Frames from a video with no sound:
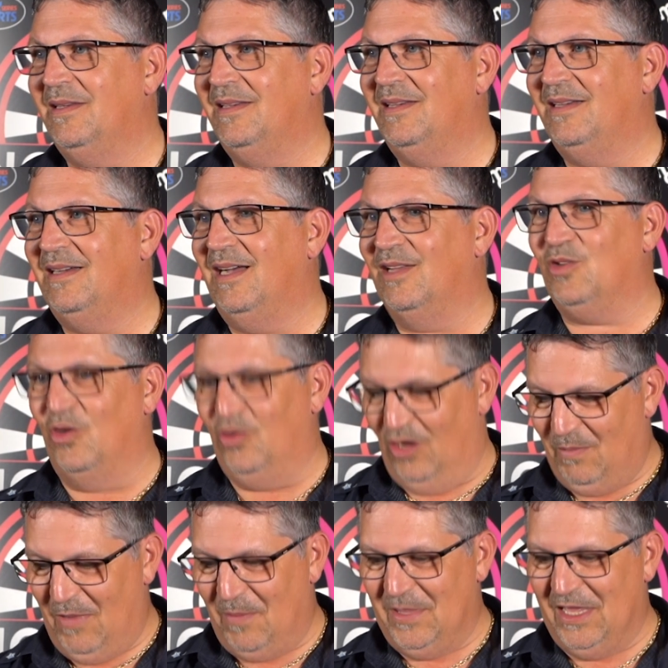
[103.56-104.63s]
I don't know.
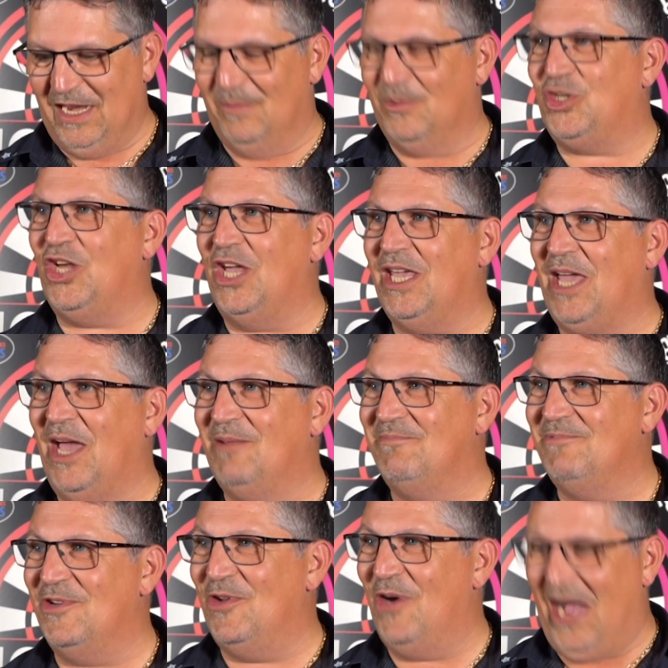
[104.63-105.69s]
I'm up there and I'm shaking.
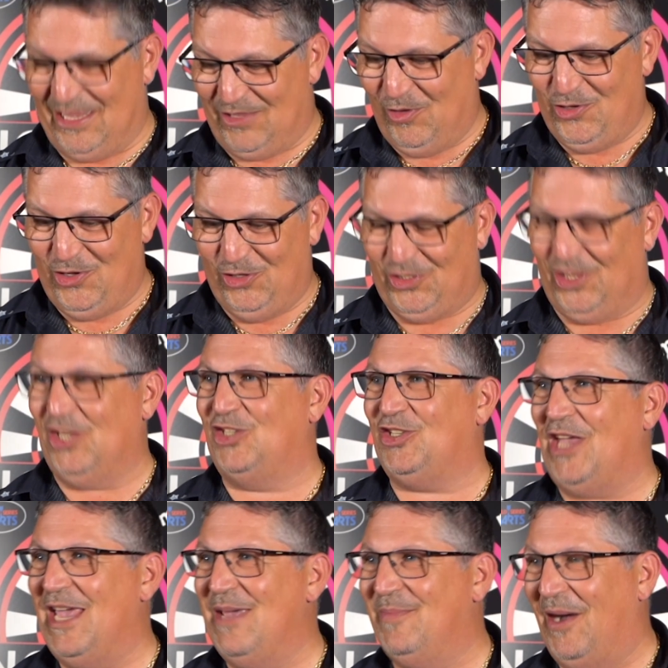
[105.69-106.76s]
You know, I don't usually
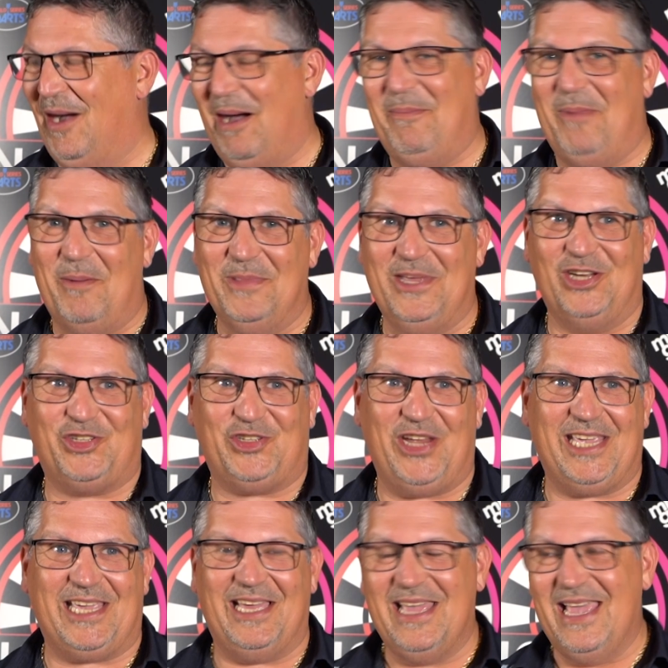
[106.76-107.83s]
shake, but I'm up there
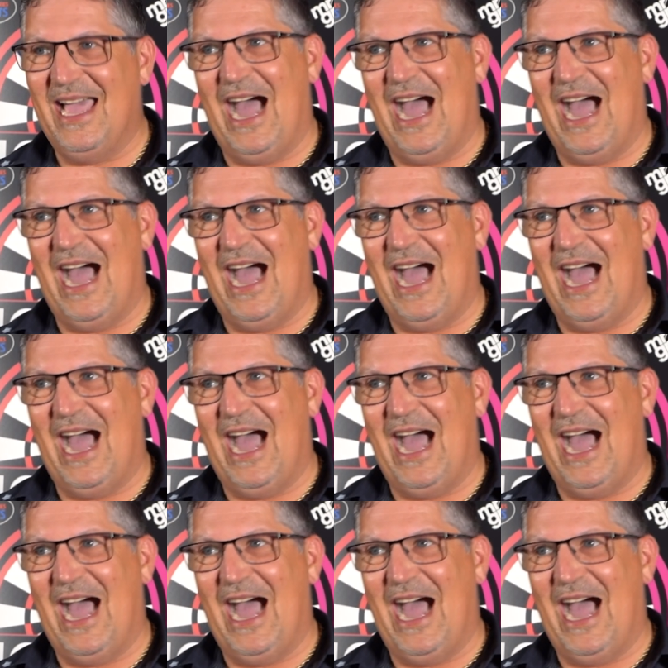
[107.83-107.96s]
shaking.